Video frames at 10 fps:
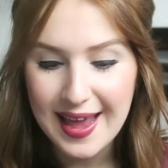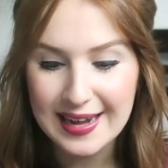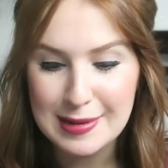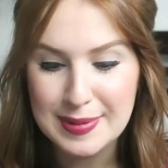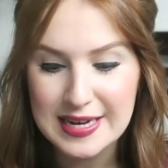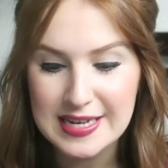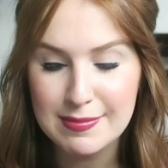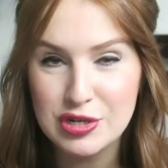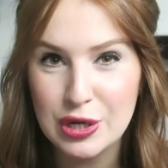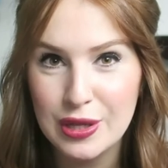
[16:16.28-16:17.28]
And I picked
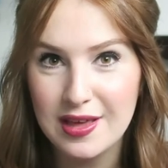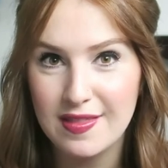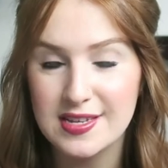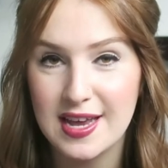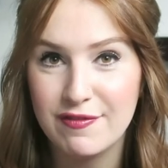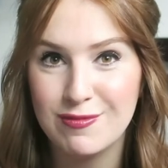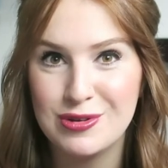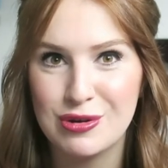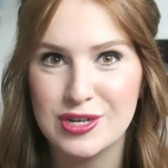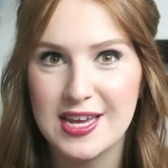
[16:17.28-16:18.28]
up two the other day from
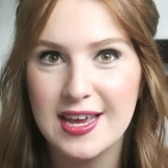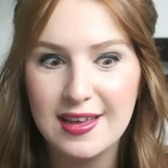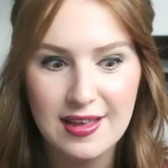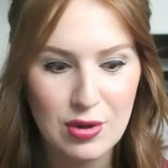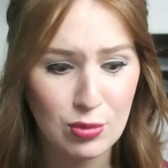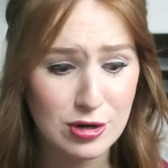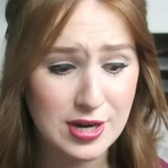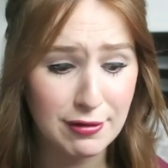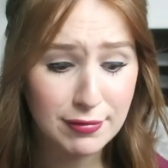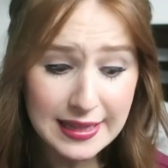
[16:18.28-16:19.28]
Dottie, which
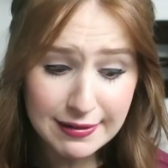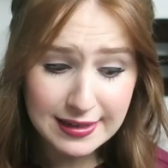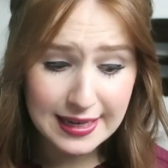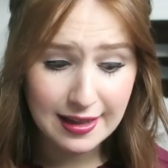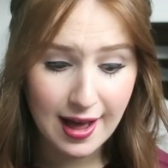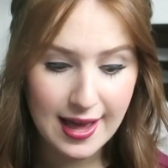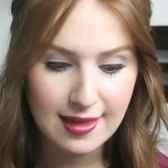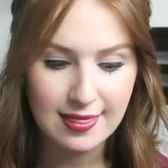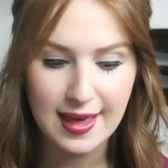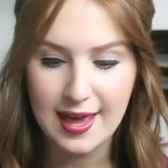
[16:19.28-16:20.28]
I really, really
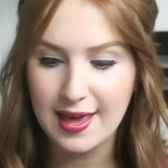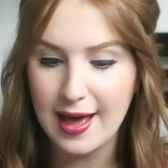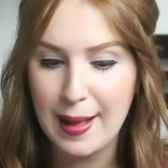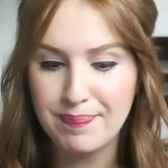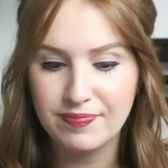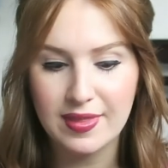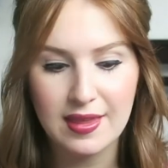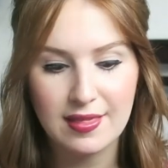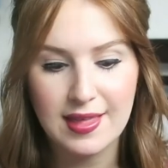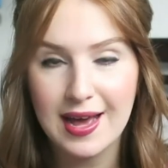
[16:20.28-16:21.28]
like. They're
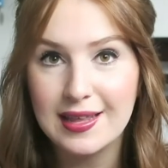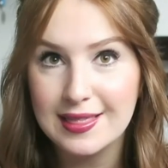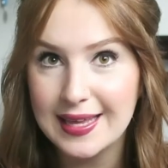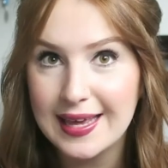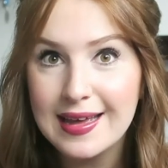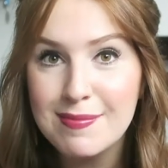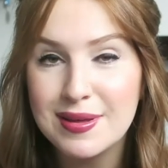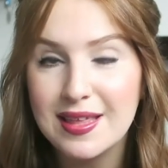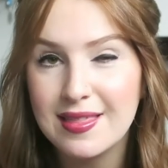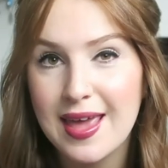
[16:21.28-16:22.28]
clear,
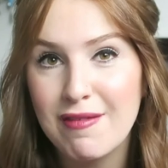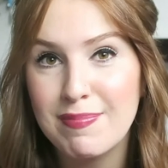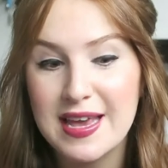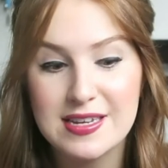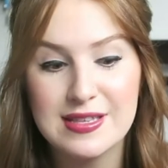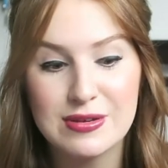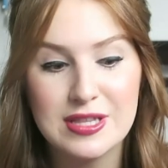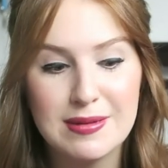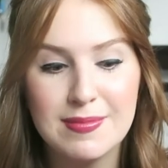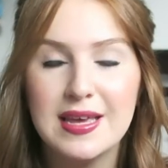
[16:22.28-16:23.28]
but then they have patterns on
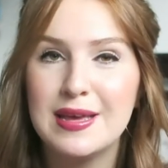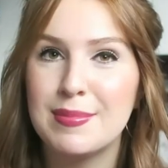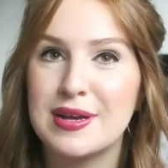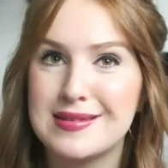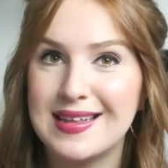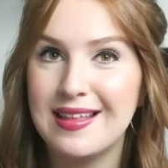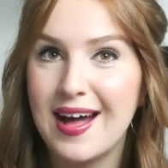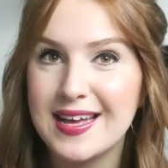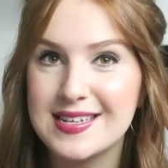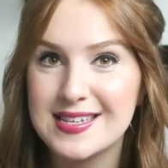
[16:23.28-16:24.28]
them, because I
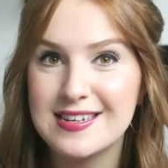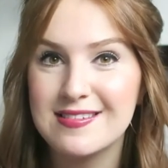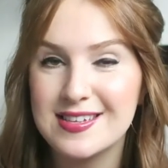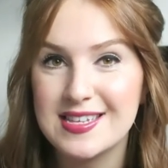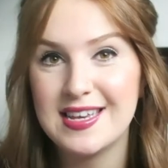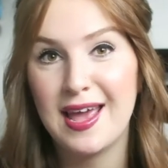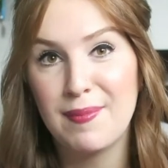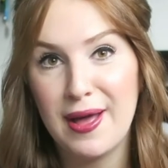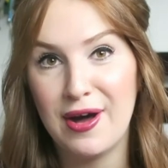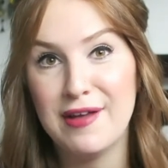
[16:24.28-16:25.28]
like still seeing
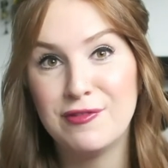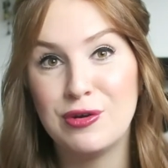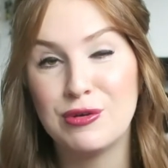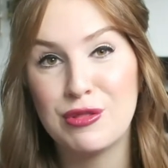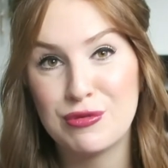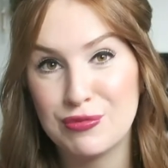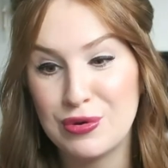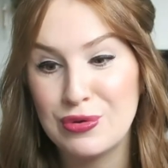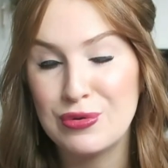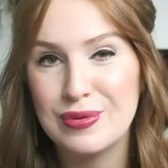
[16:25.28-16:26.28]
my iPhone
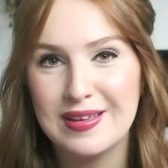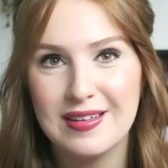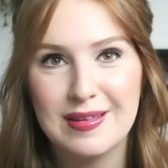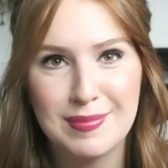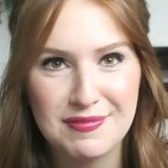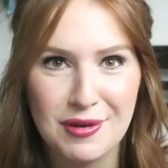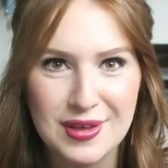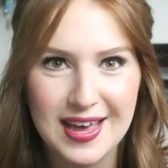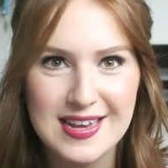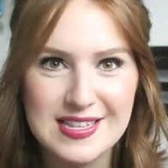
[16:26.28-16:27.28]
through my phone
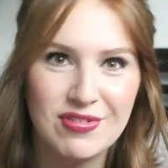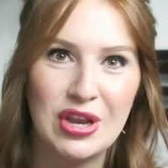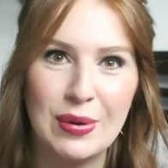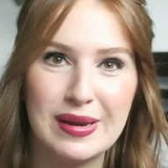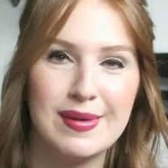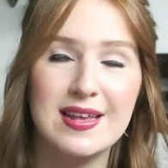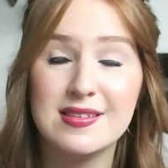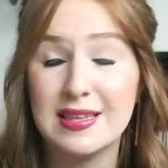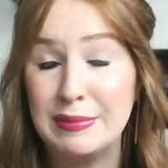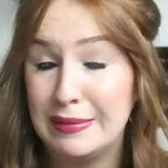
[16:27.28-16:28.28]
case, if you know what I mean.
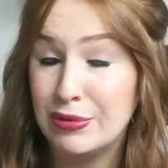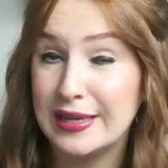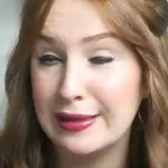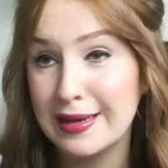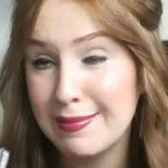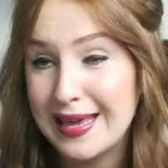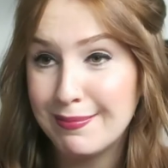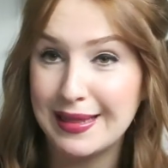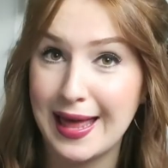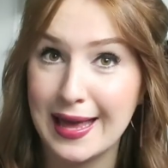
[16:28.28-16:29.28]
So then people can look at me
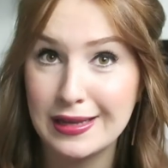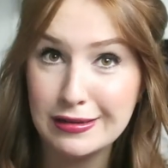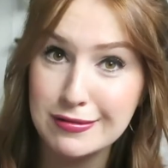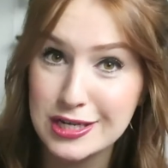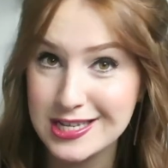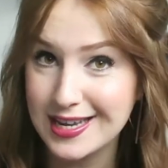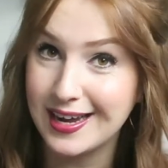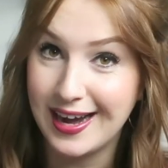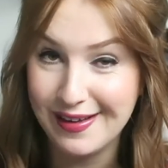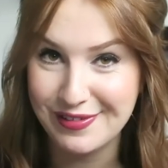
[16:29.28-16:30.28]
and be like, oh, she's got
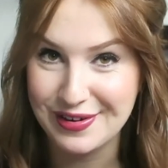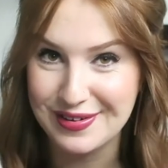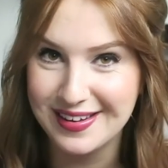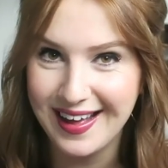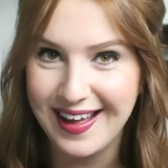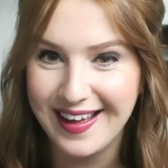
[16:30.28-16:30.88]
an iPhone.